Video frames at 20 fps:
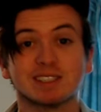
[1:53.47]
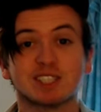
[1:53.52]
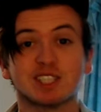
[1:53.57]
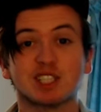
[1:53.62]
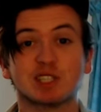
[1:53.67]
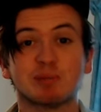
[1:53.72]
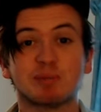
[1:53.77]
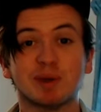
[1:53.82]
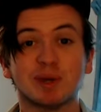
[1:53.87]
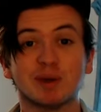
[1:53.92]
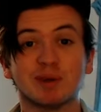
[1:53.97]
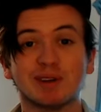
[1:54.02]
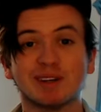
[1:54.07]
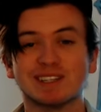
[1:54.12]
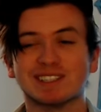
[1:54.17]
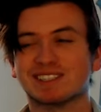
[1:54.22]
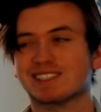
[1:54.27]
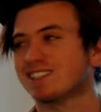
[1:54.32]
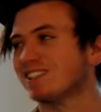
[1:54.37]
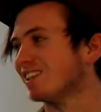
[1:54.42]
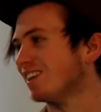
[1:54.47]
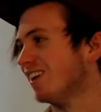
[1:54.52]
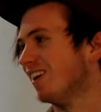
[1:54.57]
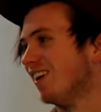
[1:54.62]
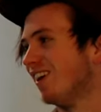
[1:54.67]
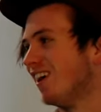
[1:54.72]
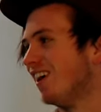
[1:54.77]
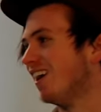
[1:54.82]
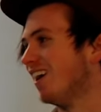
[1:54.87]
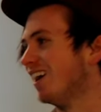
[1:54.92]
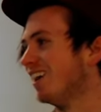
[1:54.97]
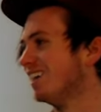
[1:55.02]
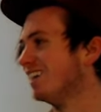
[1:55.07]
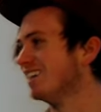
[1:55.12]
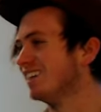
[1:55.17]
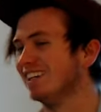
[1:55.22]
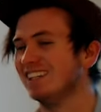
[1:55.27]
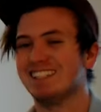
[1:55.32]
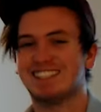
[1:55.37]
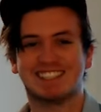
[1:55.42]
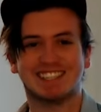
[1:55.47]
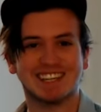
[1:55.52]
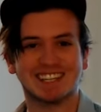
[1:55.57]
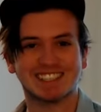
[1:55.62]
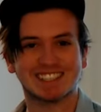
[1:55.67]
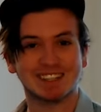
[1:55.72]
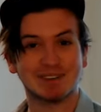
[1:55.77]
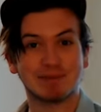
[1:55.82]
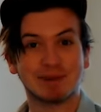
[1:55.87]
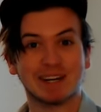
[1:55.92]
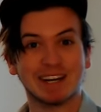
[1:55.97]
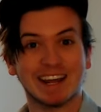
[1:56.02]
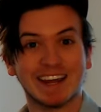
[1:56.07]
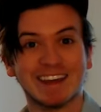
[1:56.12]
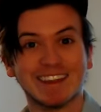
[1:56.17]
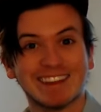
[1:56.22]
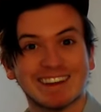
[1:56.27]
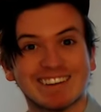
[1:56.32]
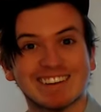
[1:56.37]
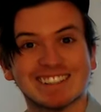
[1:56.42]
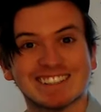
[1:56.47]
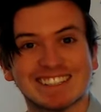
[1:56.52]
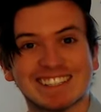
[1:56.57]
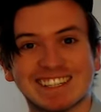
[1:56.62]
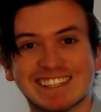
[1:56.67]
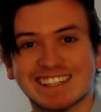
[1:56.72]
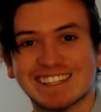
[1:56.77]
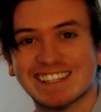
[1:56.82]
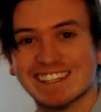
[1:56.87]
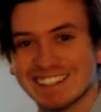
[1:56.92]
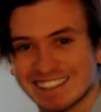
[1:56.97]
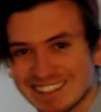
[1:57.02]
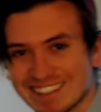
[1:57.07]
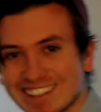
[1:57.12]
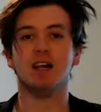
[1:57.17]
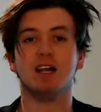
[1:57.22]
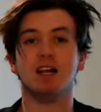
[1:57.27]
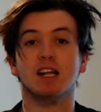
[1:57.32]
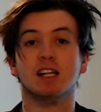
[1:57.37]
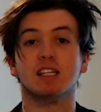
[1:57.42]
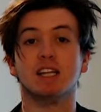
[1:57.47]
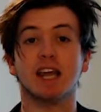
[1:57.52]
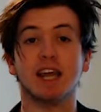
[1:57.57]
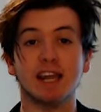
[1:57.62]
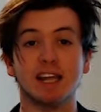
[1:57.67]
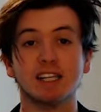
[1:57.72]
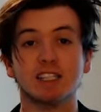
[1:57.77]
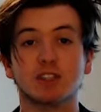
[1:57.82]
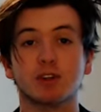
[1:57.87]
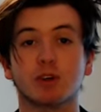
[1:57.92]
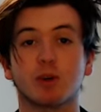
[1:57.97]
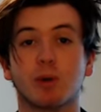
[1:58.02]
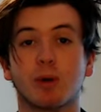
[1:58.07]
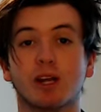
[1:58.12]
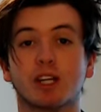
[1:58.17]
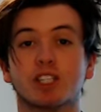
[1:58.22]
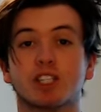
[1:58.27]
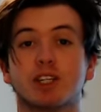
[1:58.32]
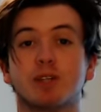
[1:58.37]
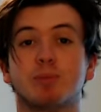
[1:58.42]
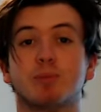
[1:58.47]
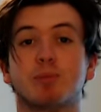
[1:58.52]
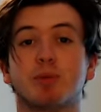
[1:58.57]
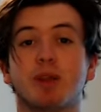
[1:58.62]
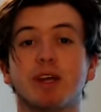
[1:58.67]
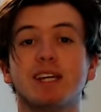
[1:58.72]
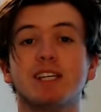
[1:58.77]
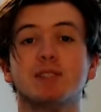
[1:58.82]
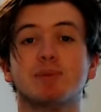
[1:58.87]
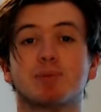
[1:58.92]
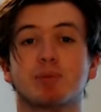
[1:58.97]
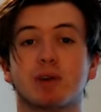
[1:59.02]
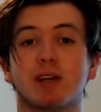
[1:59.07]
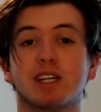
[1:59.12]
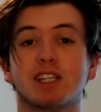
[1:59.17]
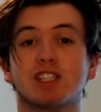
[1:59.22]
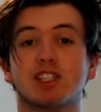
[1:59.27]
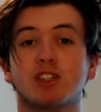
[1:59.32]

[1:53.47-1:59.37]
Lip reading: Spirits. Oh, he's just a bit out there, isn't he? To answer a question, please press